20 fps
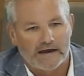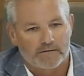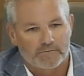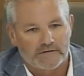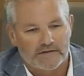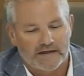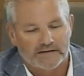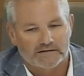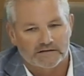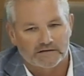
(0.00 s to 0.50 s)
I
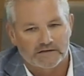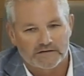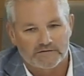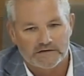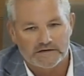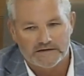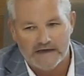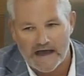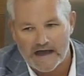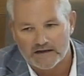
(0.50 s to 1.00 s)
mean, that's a
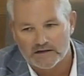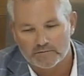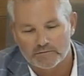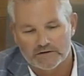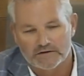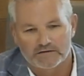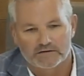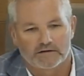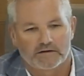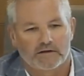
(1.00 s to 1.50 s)
living
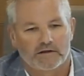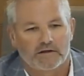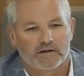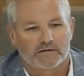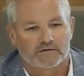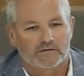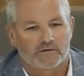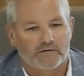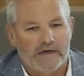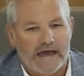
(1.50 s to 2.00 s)
document
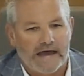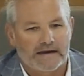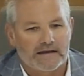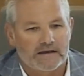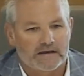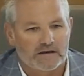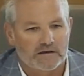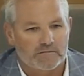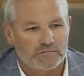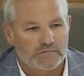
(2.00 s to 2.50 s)
so that
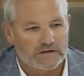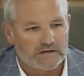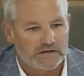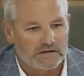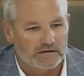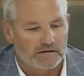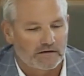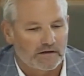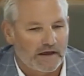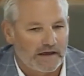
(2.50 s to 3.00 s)
it can
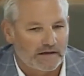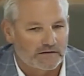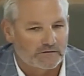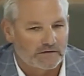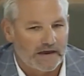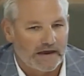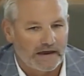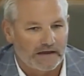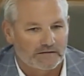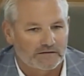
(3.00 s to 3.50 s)
be,
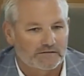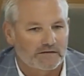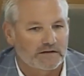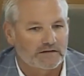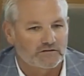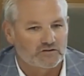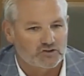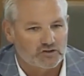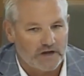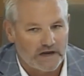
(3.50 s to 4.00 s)
as
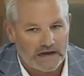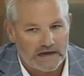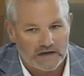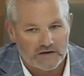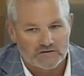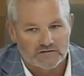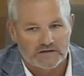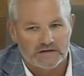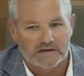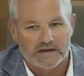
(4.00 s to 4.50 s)
things
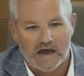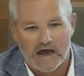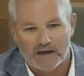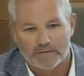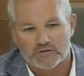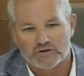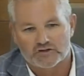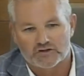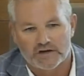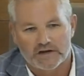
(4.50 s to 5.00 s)
change, the
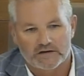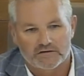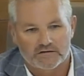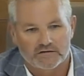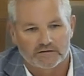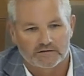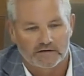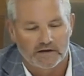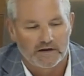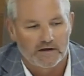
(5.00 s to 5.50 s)
economy
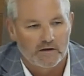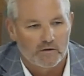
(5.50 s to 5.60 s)
changes,